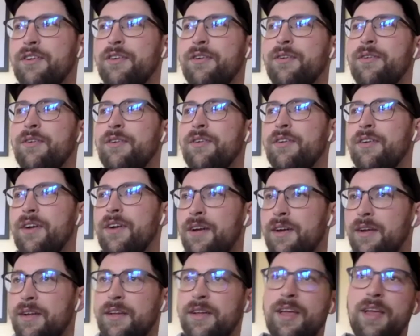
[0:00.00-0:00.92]

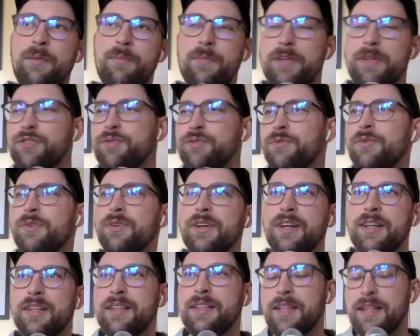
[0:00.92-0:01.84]
or, habitual
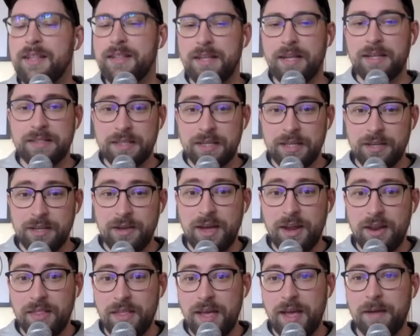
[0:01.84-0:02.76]
or anything like that to get you
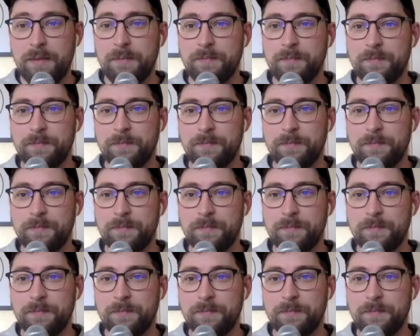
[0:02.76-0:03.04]
out of that?